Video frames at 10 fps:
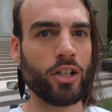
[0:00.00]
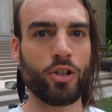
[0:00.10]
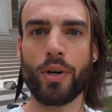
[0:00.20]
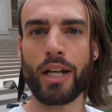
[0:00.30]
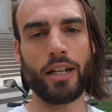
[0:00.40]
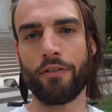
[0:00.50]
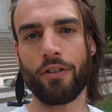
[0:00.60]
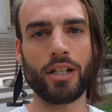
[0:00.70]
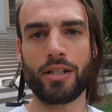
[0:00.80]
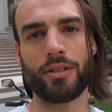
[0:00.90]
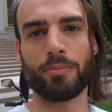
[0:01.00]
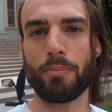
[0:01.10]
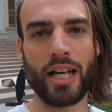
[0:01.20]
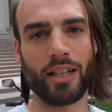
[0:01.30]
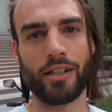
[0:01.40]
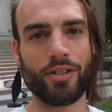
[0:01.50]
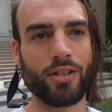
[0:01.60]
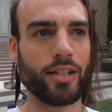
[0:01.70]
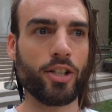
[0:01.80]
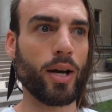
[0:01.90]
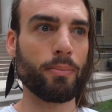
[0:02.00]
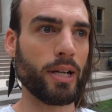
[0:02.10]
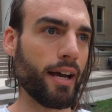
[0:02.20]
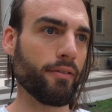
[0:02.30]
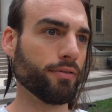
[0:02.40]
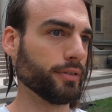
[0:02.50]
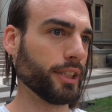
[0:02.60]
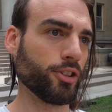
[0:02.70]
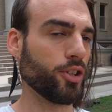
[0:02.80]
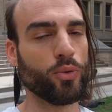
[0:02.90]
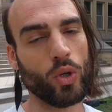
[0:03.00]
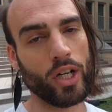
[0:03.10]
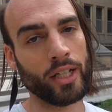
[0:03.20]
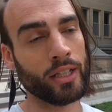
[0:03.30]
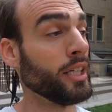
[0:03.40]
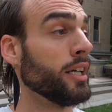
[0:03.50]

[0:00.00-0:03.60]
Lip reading: 20 different models, and you happen to have a certain one.